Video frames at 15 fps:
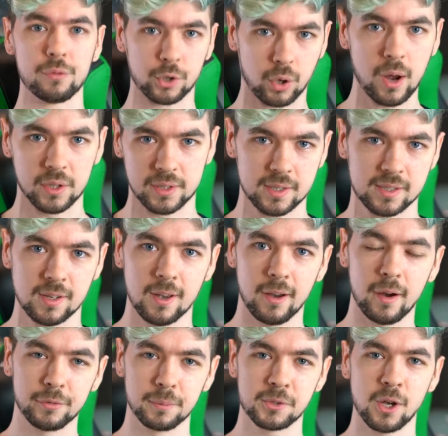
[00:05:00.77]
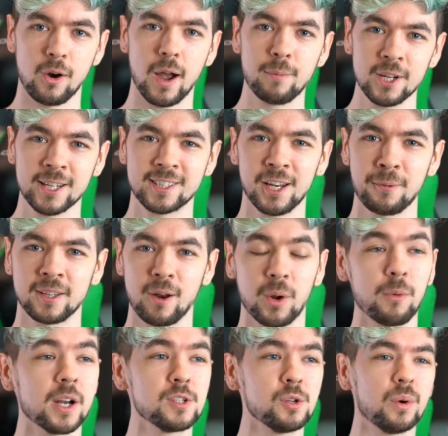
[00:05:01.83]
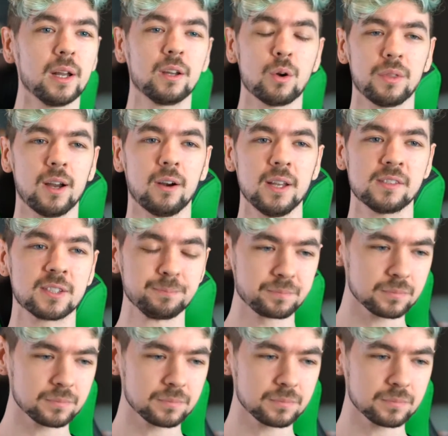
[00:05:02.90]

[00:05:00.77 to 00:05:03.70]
overcrowdedness of them. So I'm really excited about that. And what I want to do when I go there is